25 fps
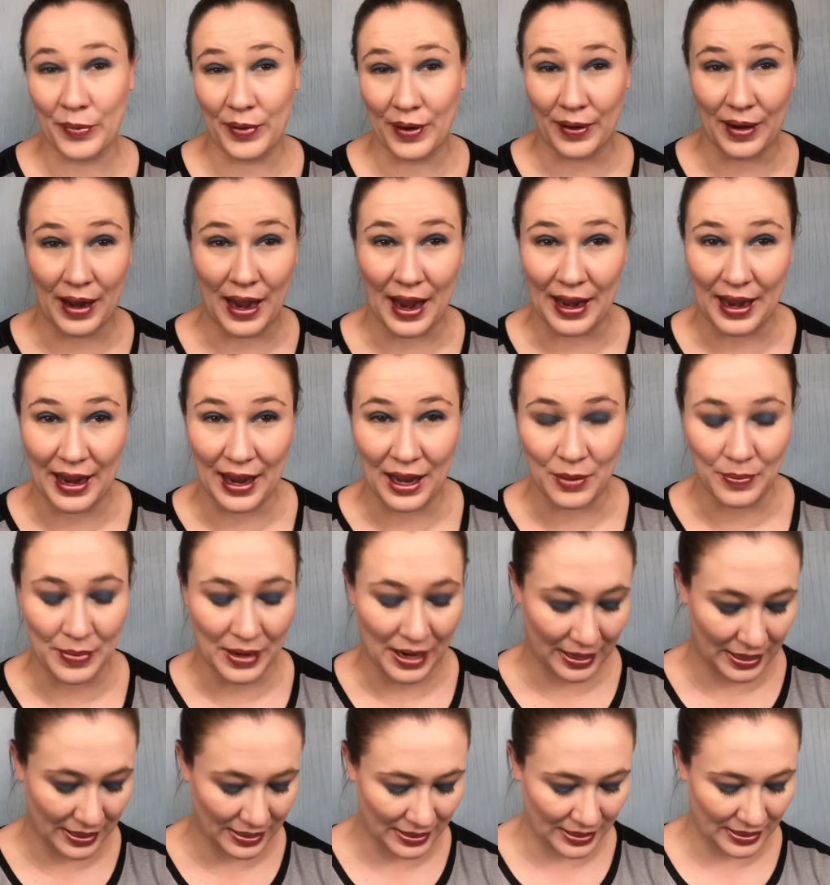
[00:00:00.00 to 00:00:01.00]
I had
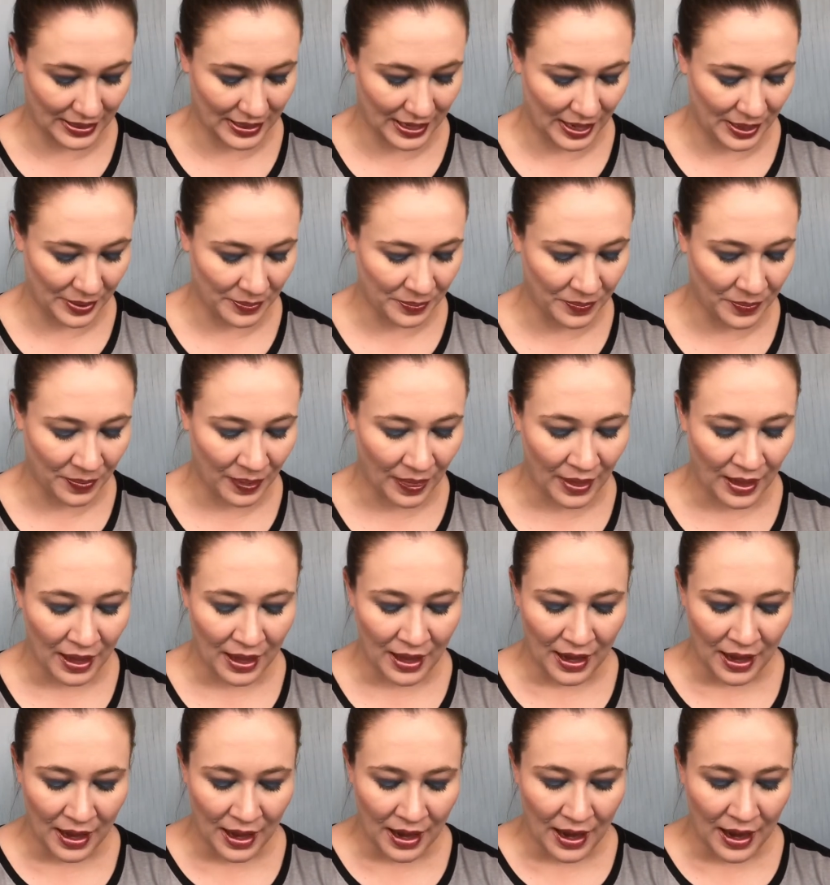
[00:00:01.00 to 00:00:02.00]
back in the day.
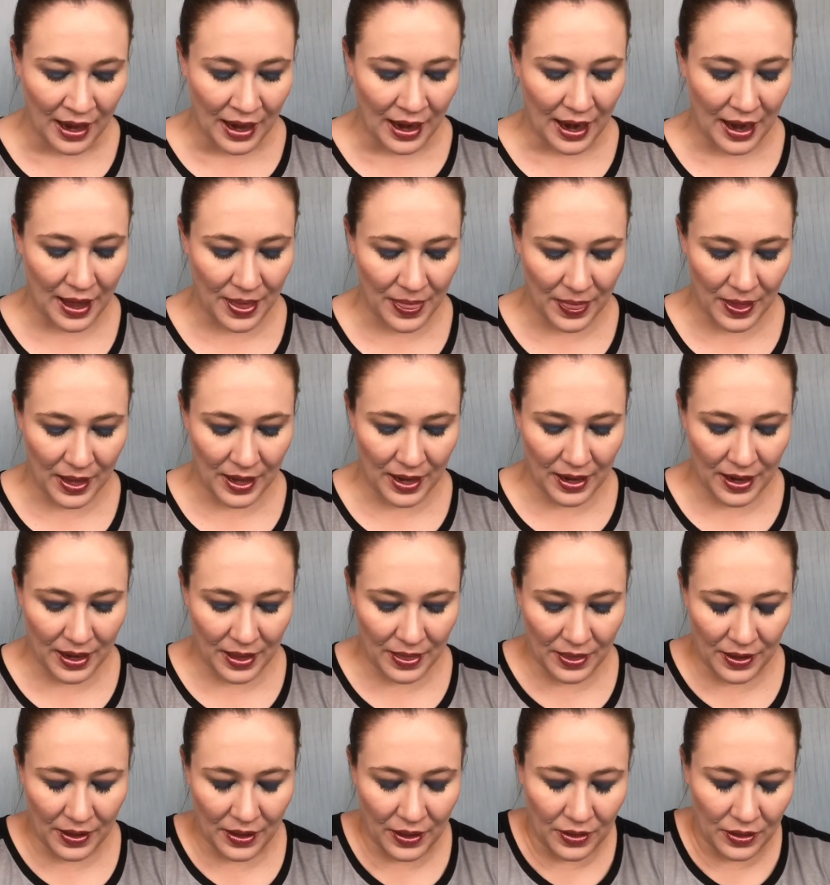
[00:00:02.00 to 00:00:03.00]
And then
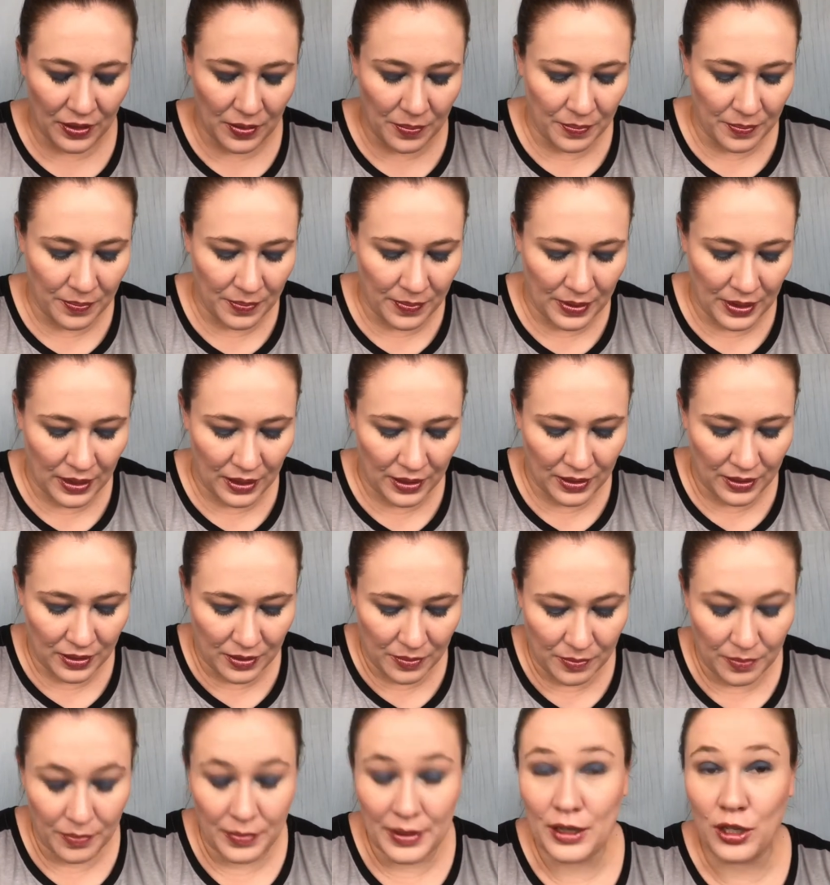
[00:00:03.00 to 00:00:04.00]
on the mid
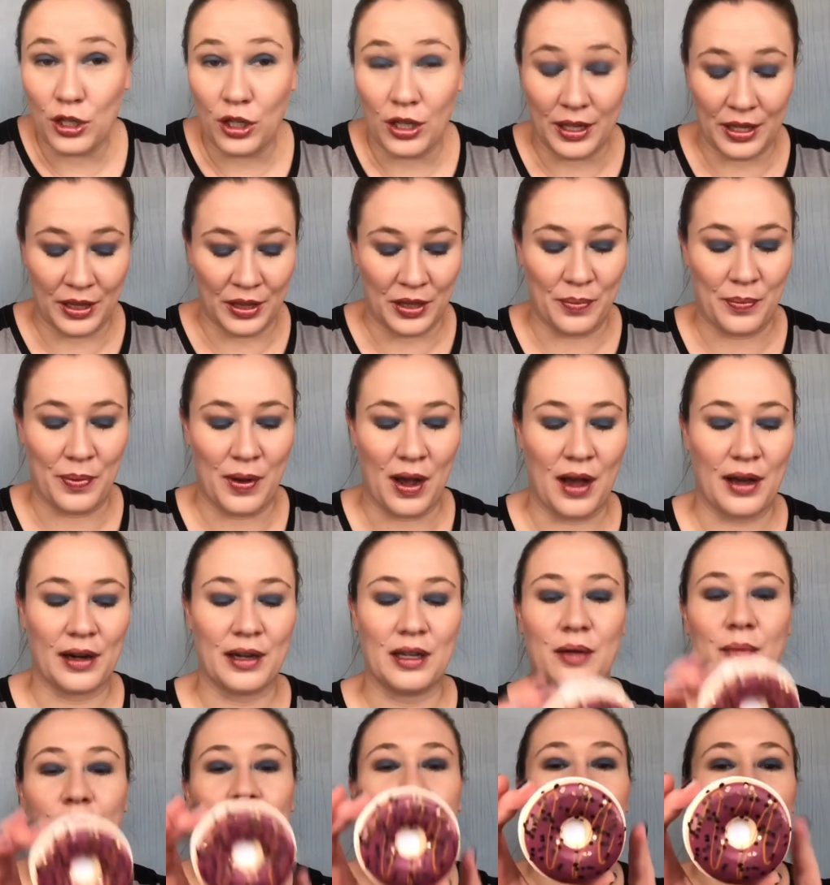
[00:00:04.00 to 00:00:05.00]
middle and the
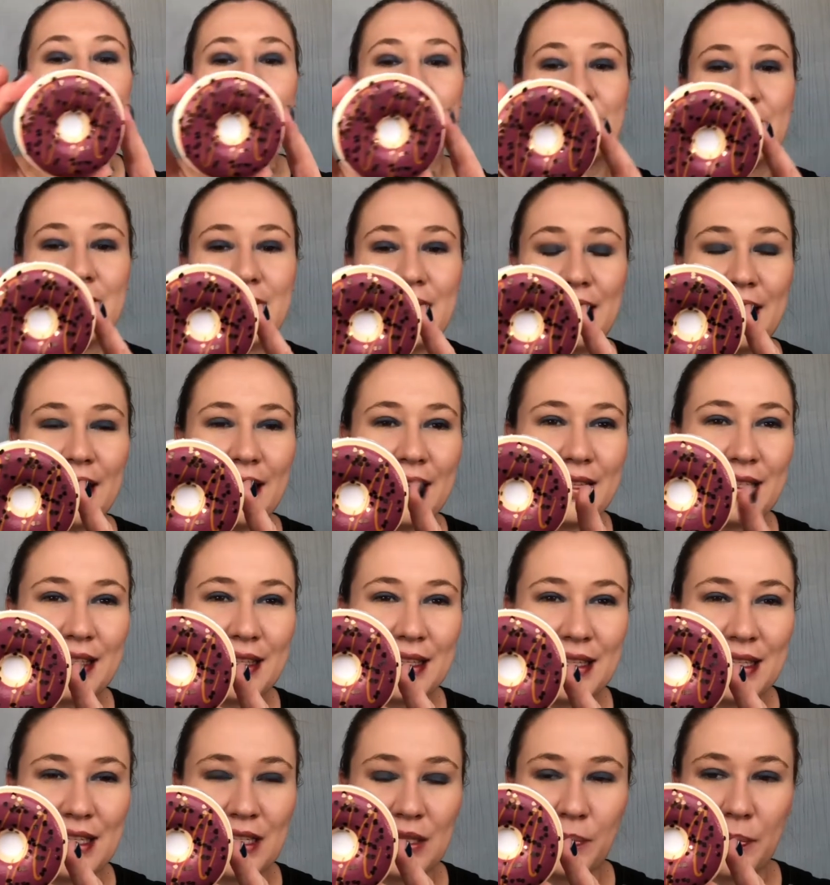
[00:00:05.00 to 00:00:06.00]
bottom is this.
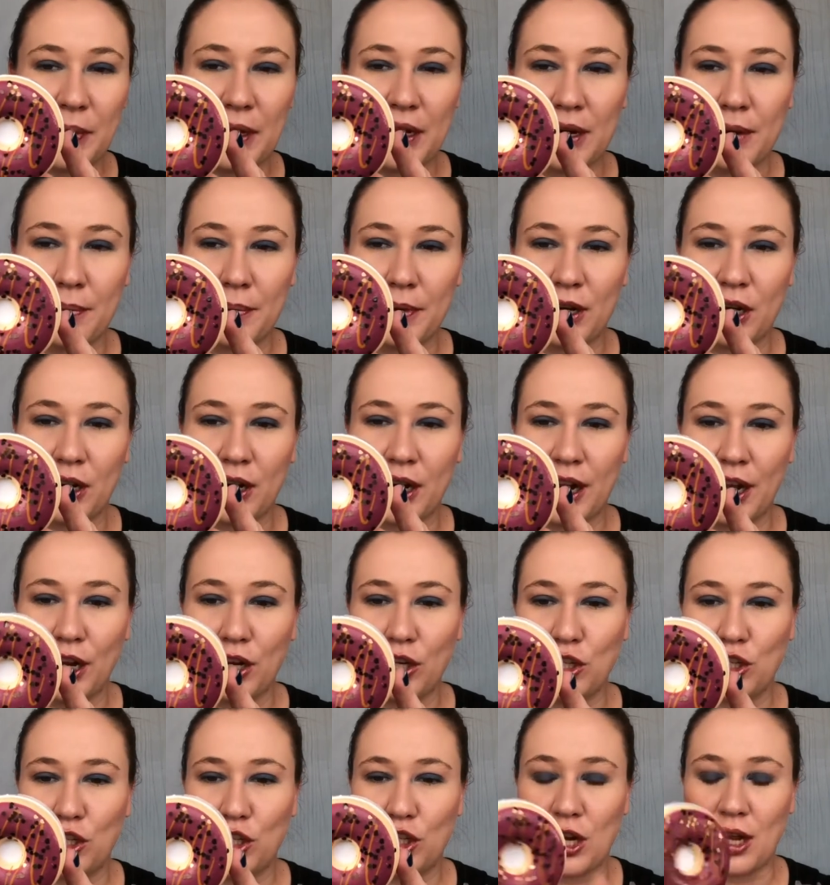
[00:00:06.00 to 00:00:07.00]
This is peanut butter
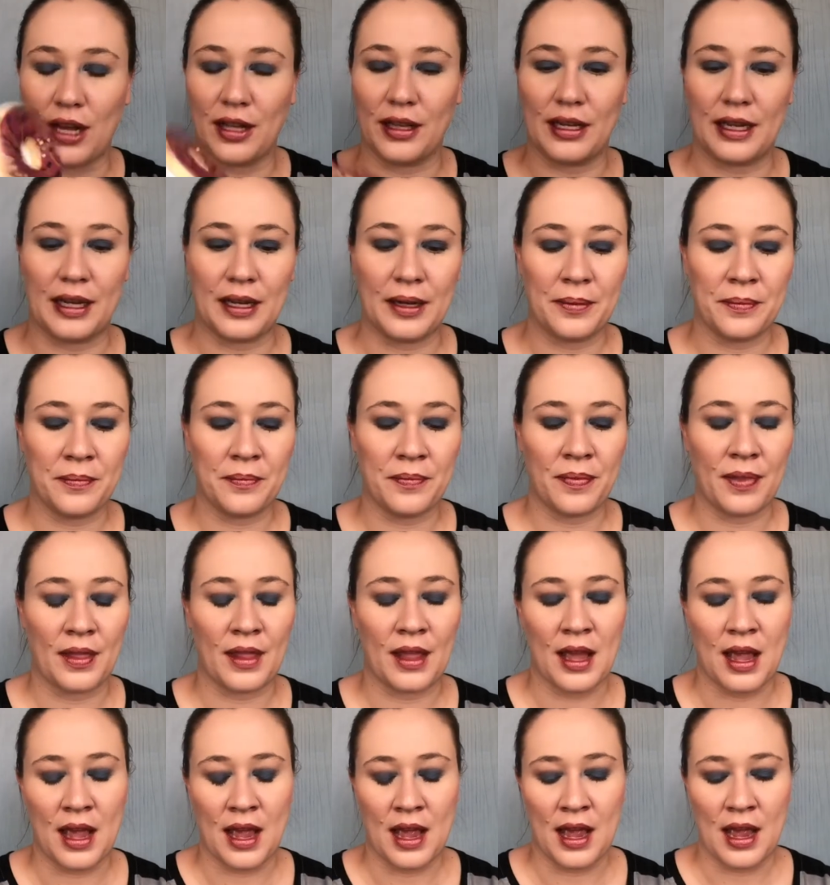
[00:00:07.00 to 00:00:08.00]
and jelly.
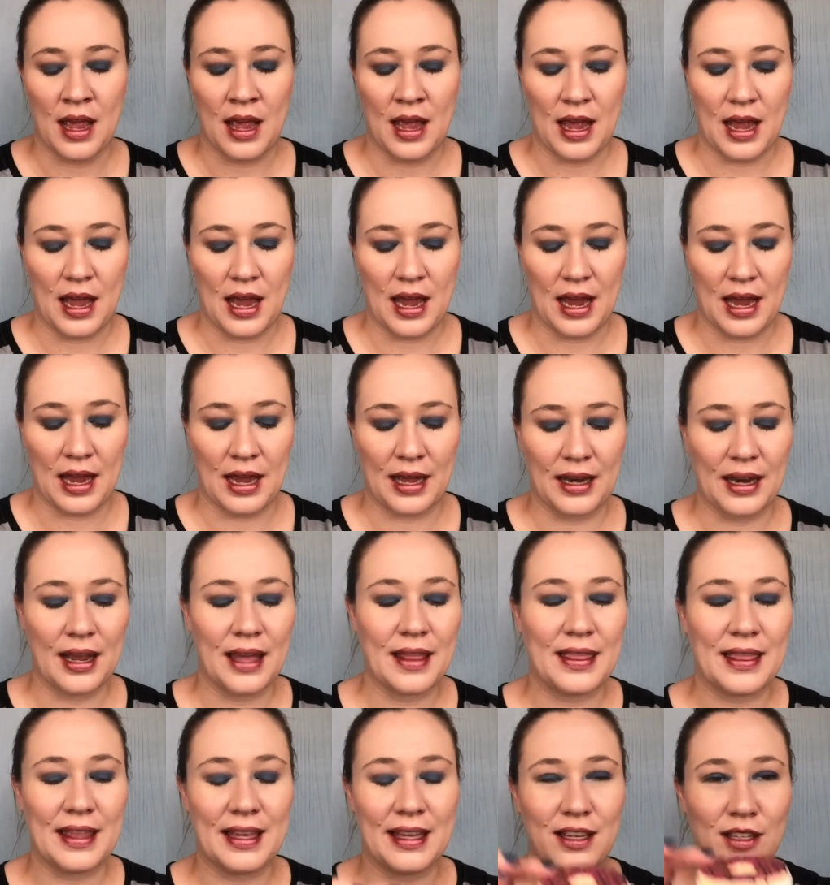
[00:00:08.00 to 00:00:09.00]
And
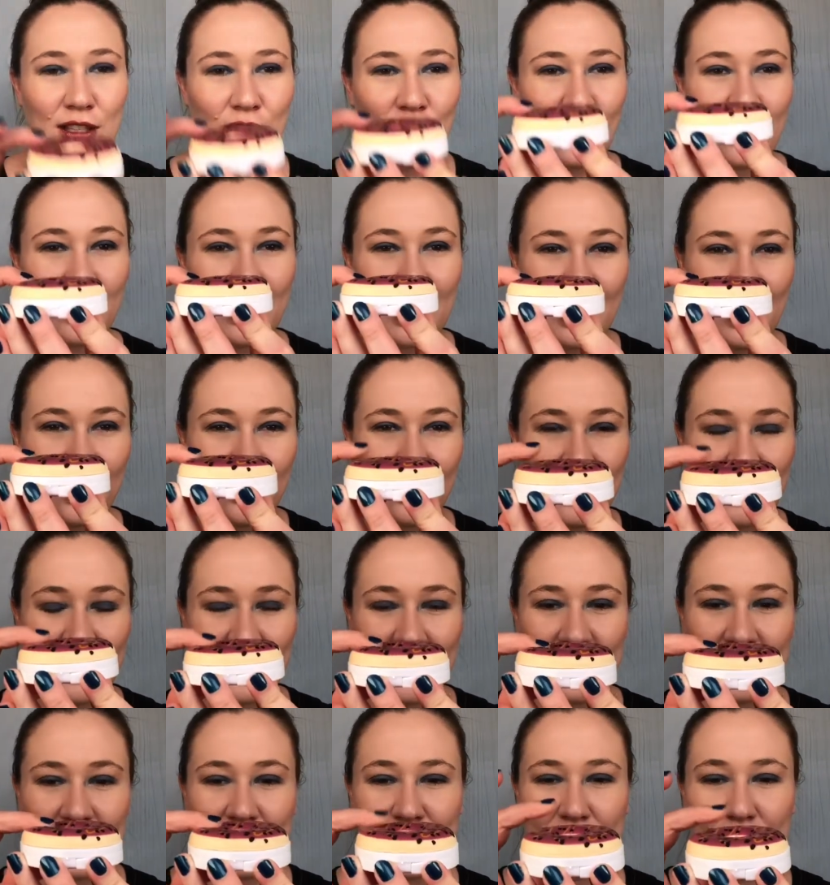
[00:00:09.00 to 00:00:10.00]
these are kind of funny
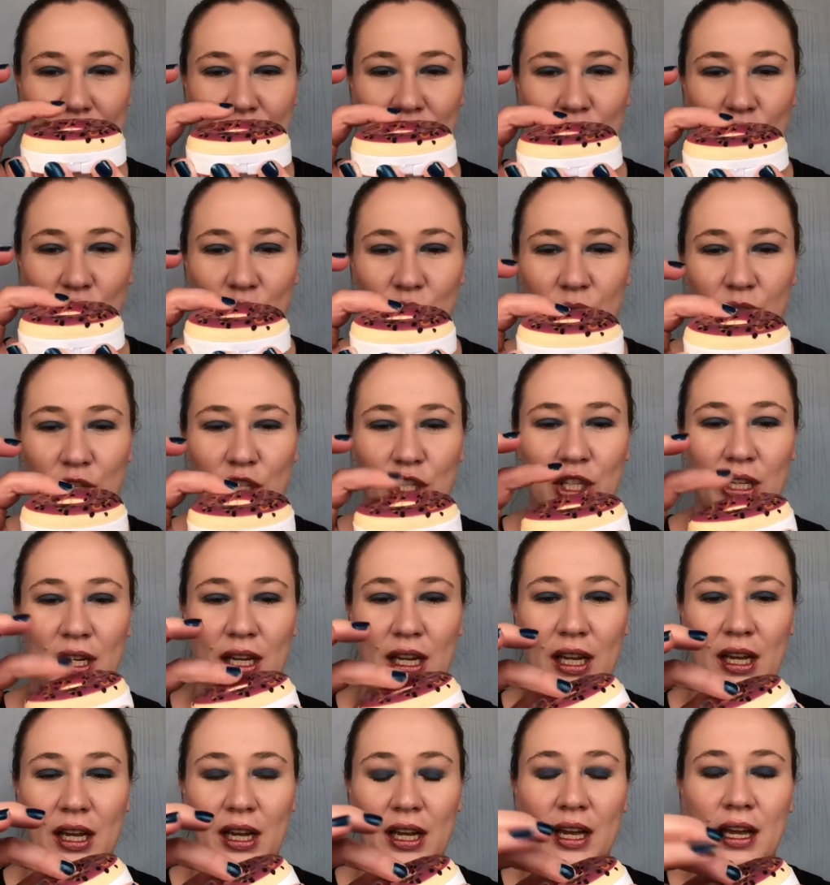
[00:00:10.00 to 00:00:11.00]
because they're
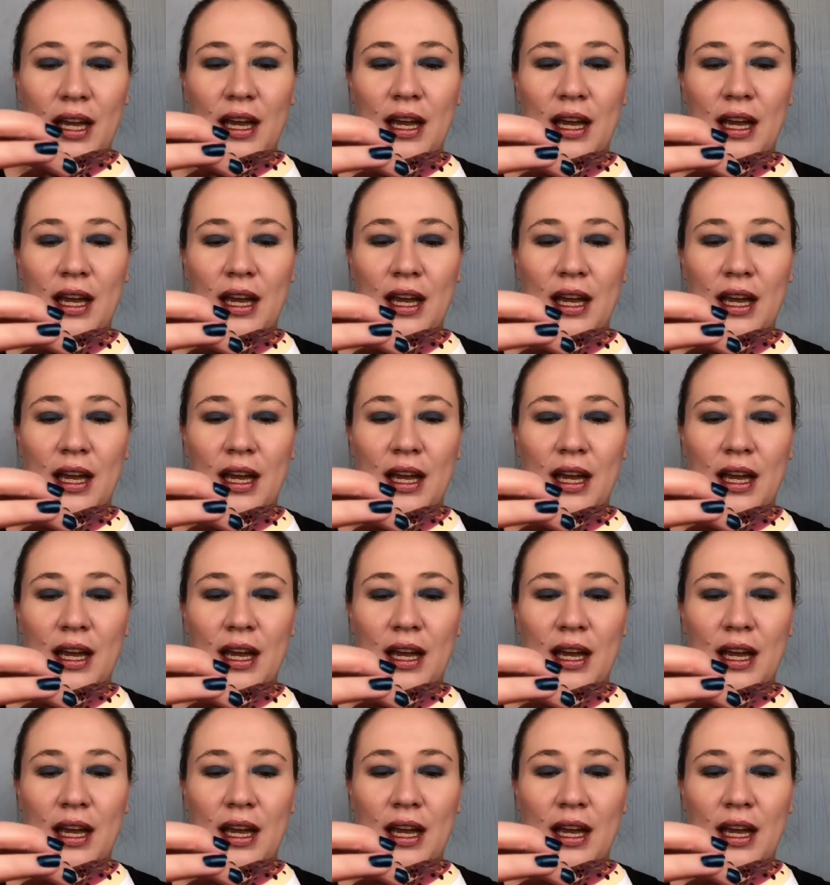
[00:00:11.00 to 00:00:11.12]
squishy